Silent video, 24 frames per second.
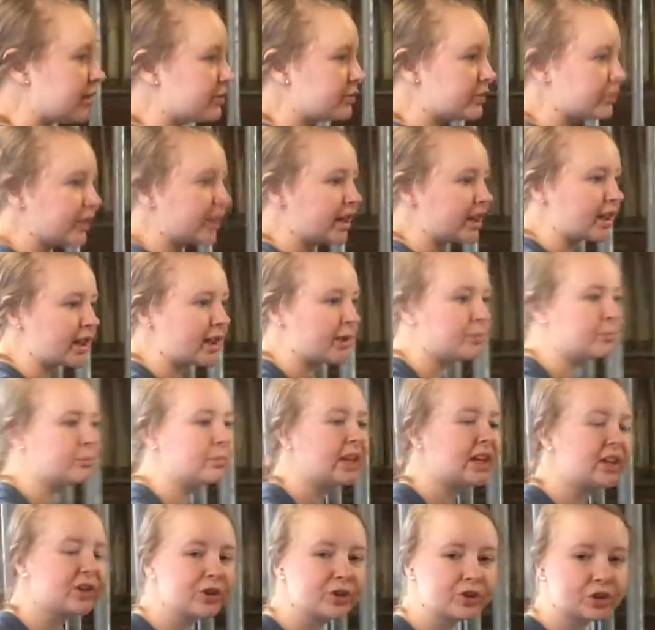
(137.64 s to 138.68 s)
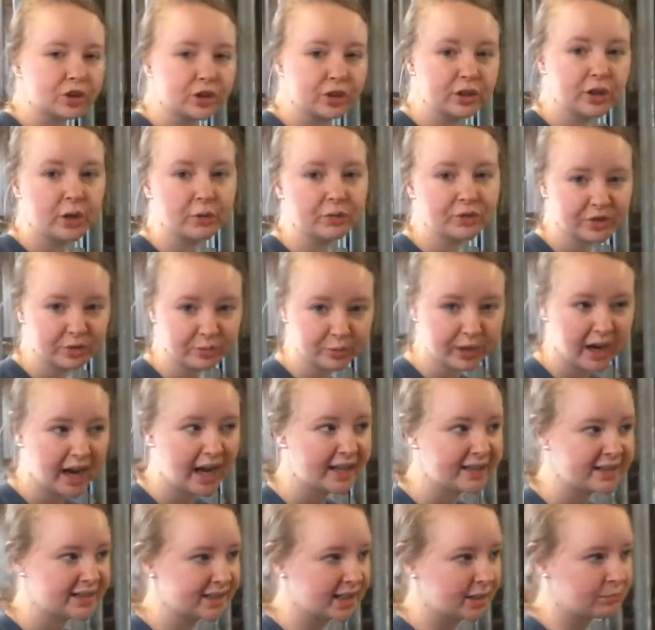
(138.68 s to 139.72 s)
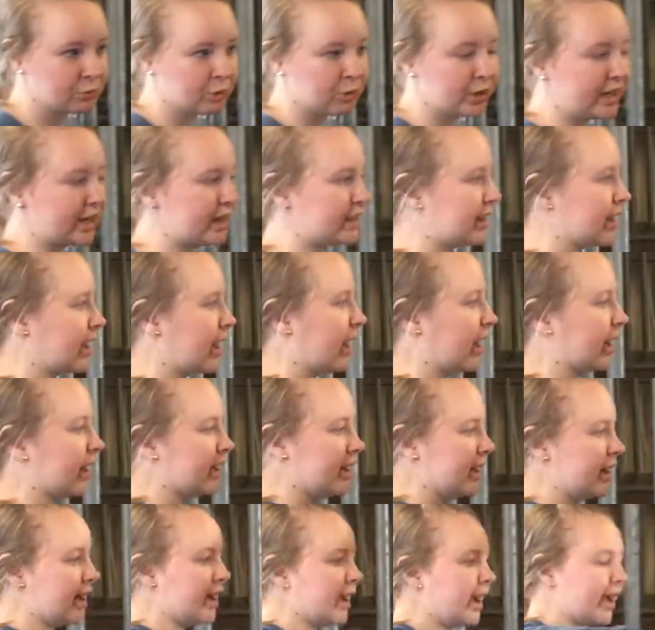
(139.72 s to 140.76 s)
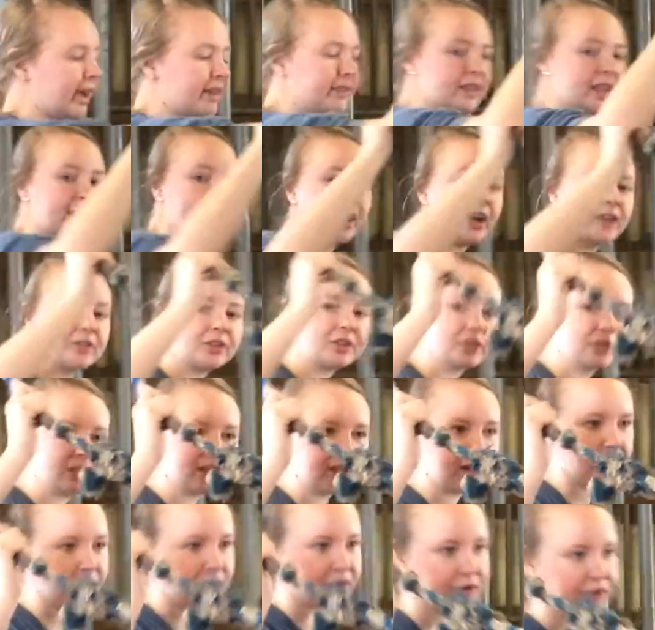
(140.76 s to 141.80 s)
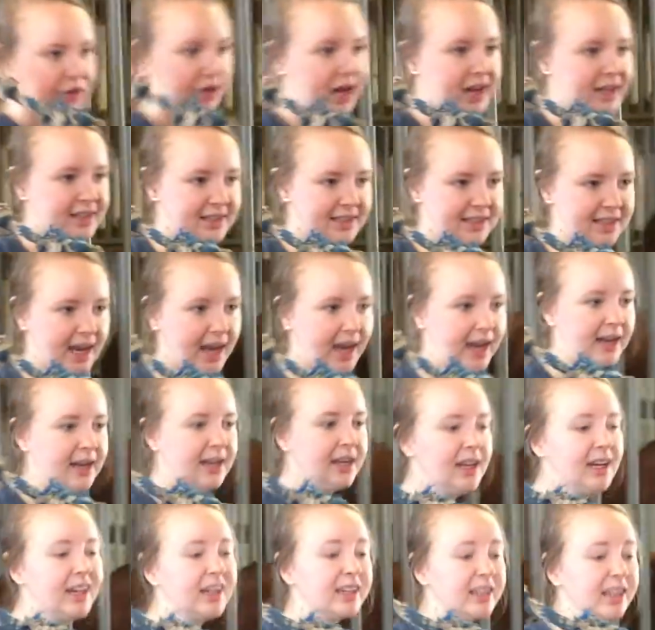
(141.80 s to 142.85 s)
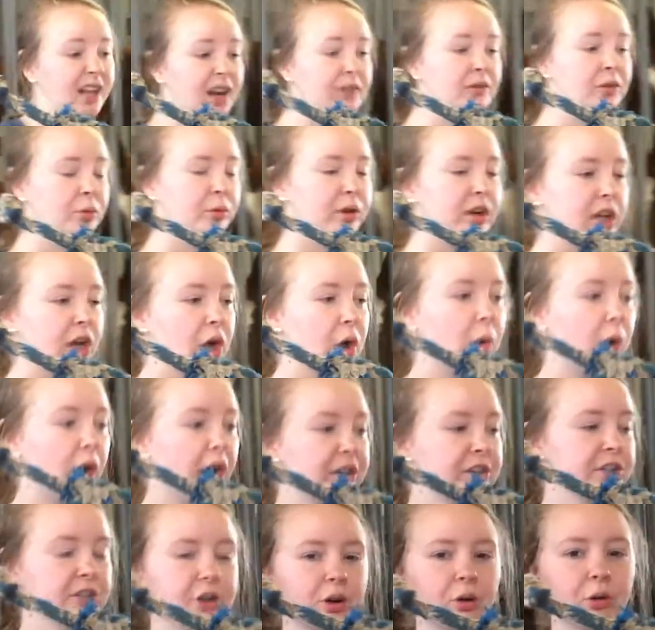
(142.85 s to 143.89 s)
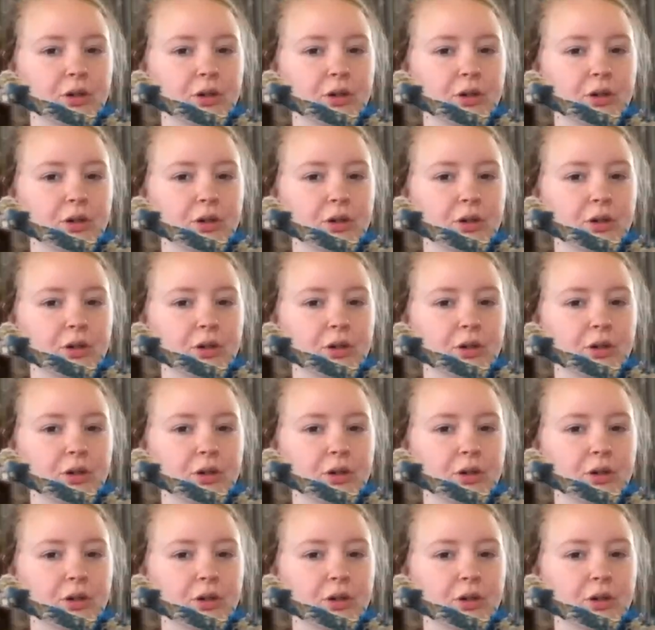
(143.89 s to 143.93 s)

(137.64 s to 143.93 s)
in front of them, making sure you don't surprise them or anything, and then under the other cross tie. You never want to go under a